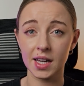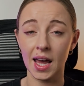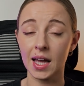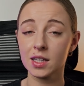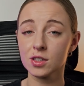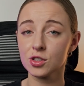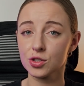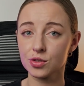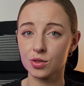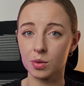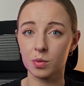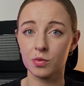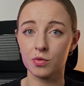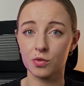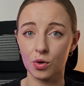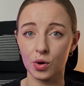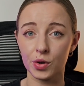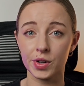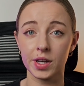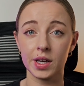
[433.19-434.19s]
and stop
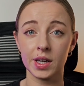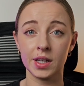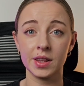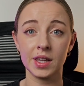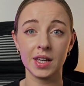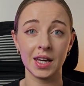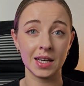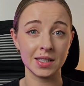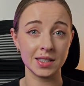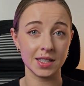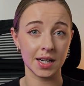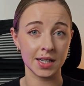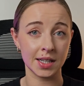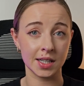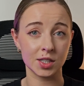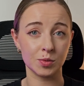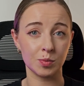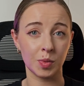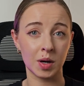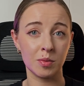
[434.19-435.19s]
fraud in the
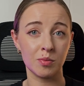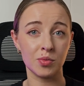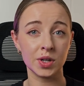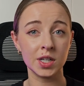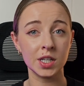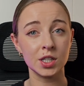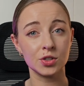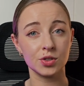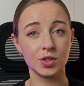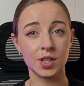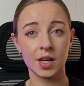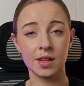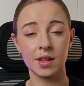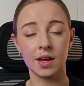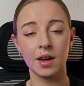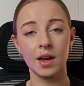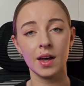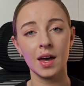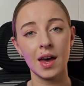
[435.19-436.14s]
NDIS by bringing together